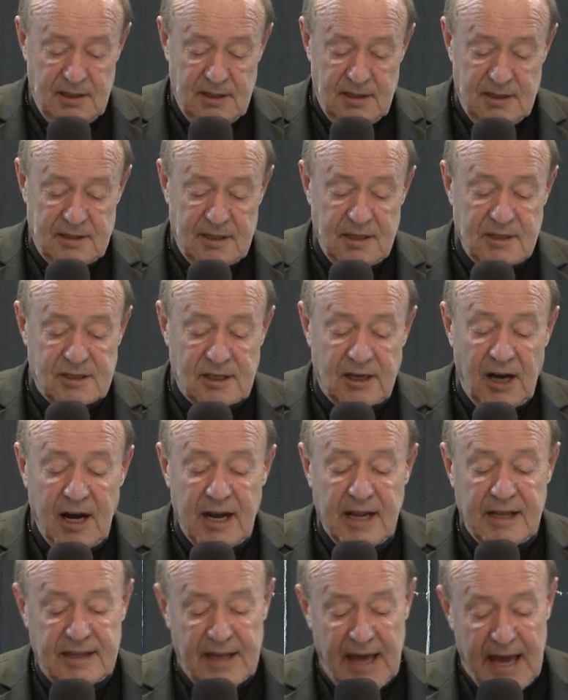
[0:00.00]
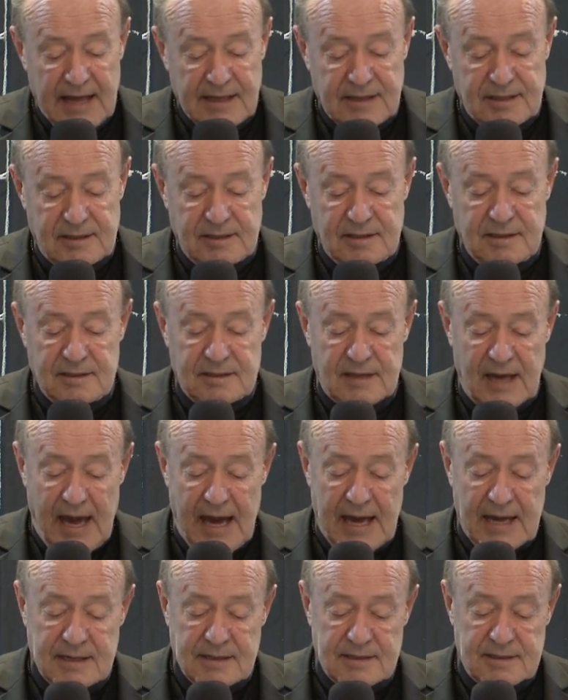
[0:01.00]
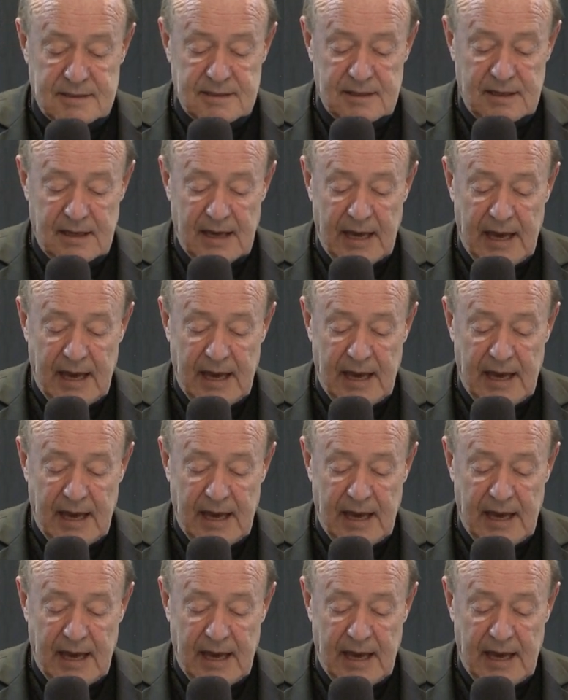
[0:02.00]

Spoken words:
since it only dances as